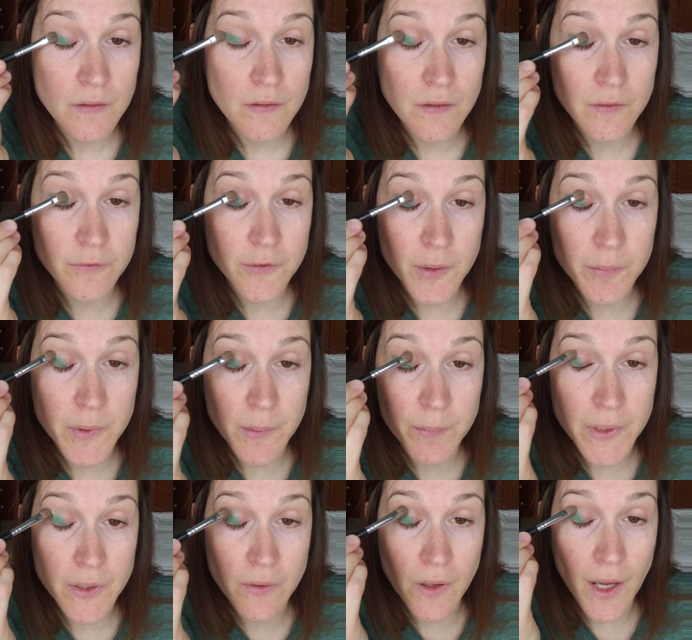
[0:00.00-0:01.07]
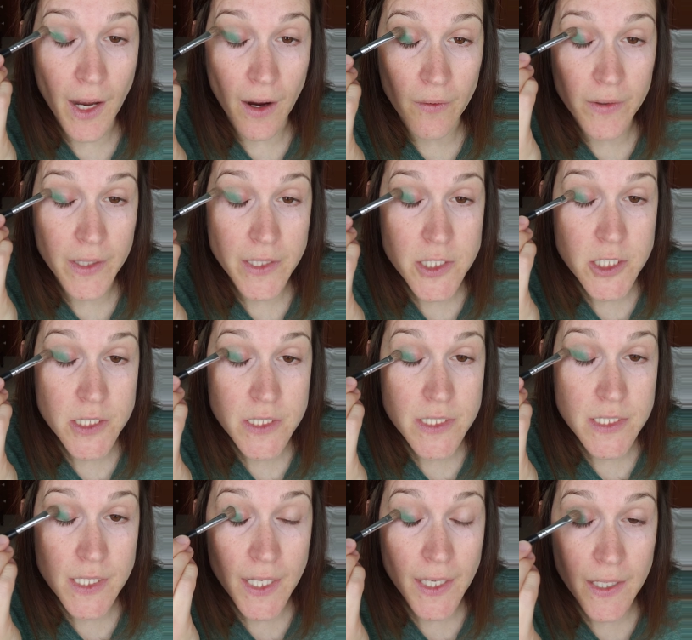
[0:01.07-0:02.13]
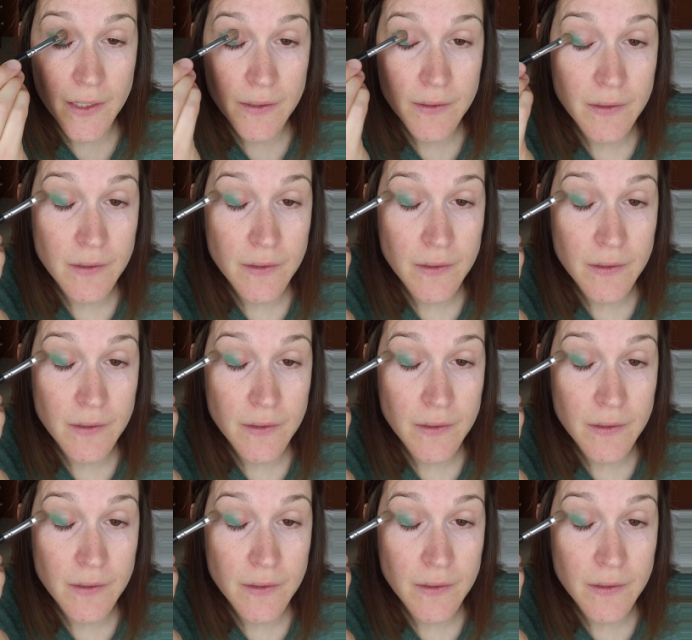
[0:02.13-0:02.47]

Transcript: or from the middle out, I should say,